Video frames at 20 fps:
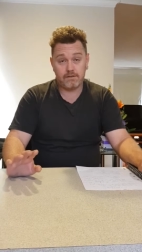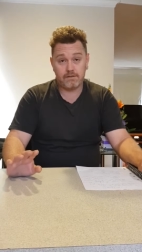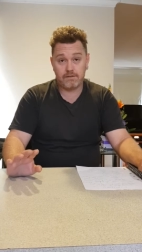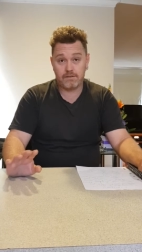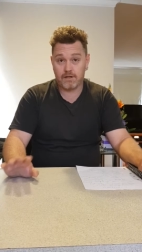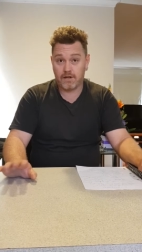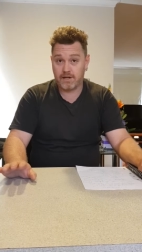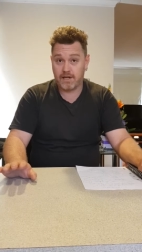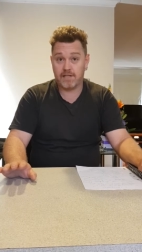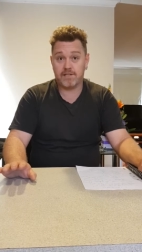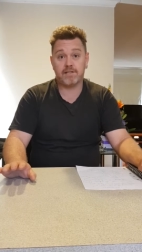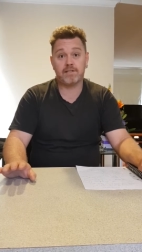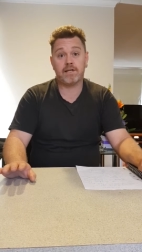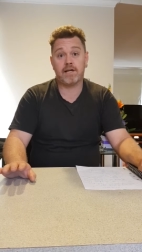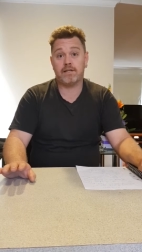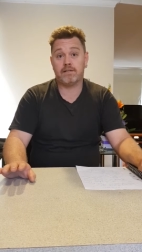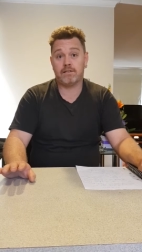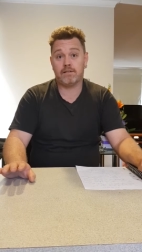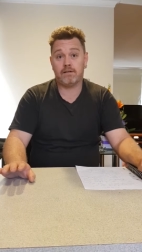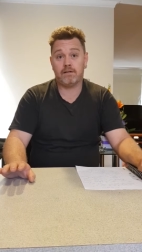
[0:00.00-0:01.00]
don't
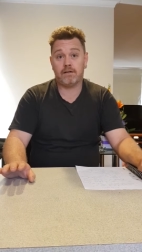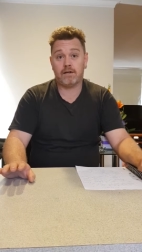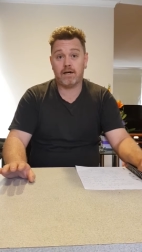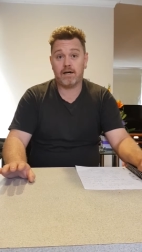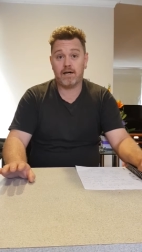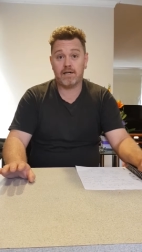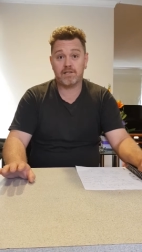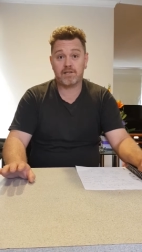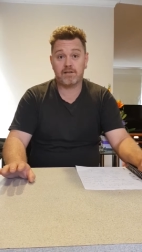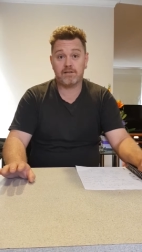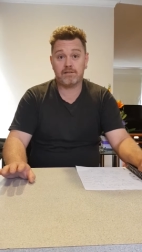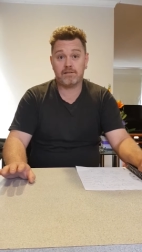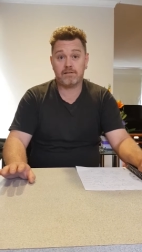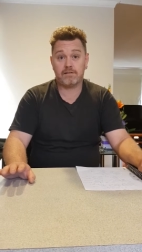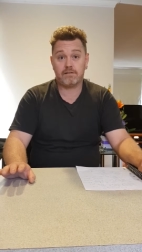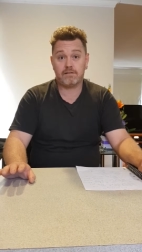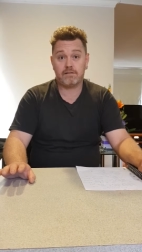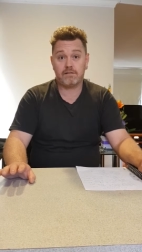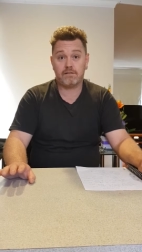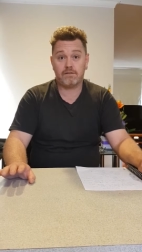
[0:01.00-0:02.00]
hesitate to ask
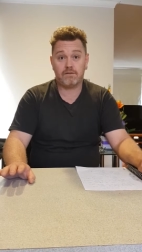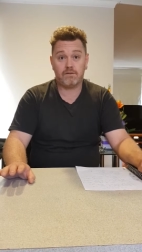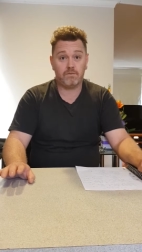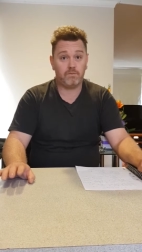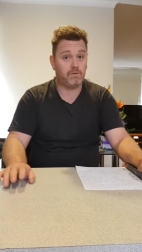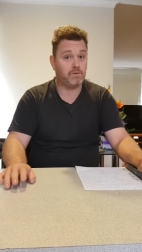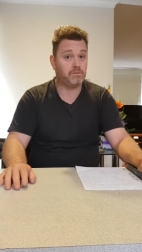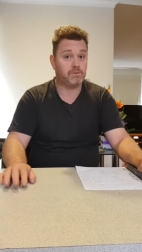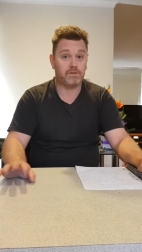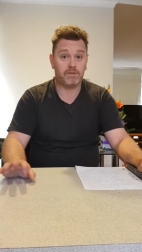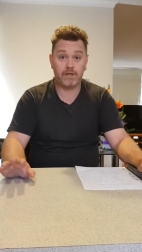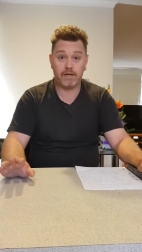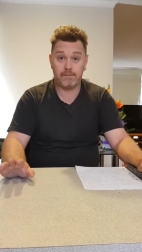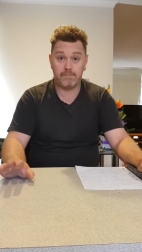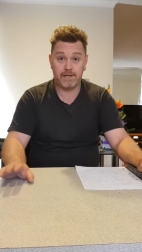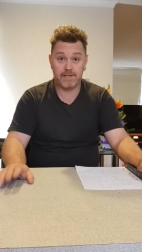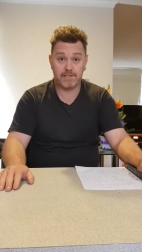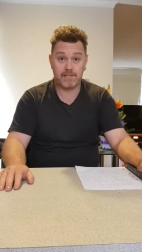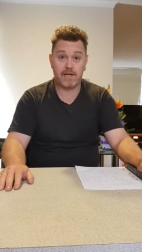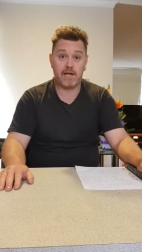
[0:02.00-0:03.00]
us. We'll do our
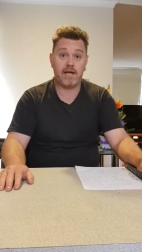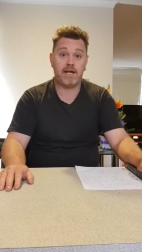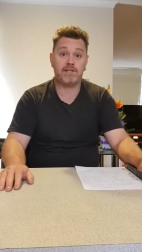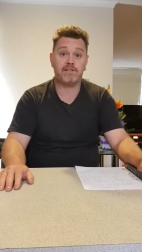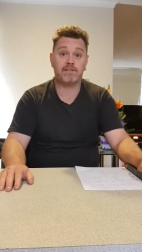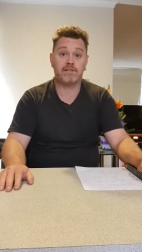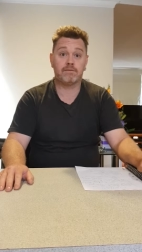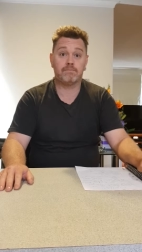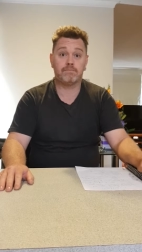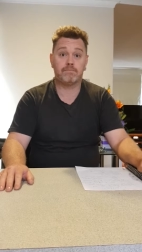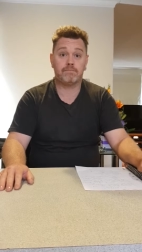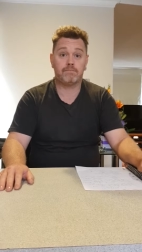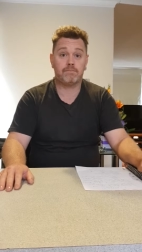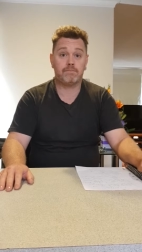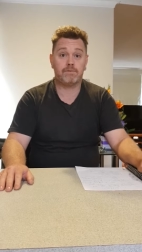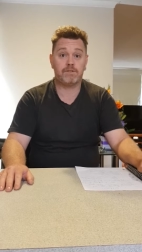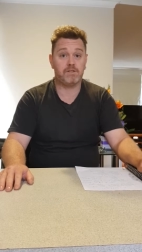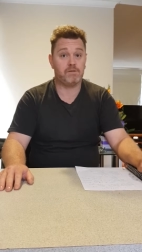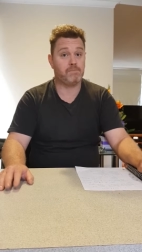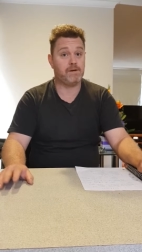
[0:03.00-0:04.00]
best to answer them
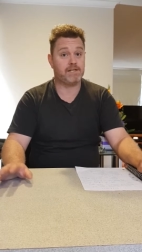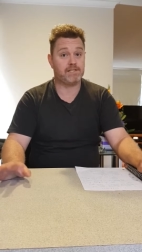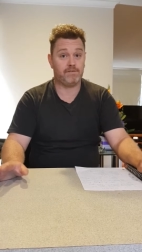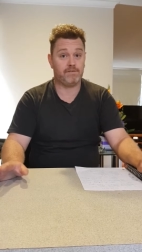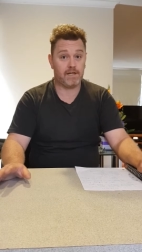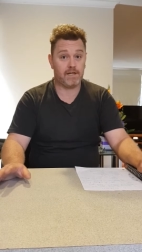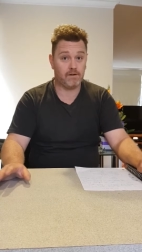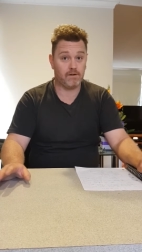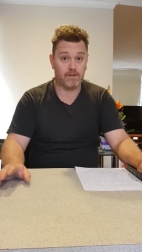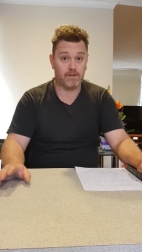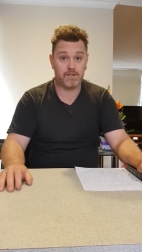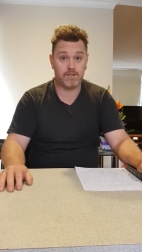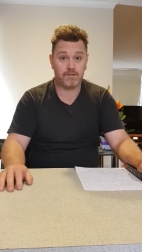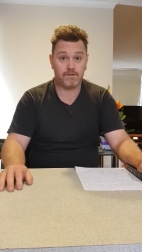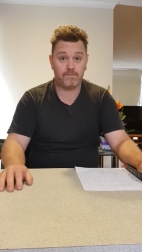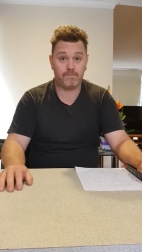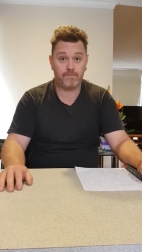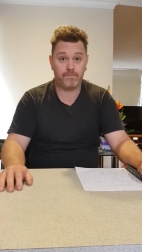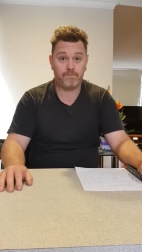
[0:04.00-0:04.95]
to the best of our knowledge.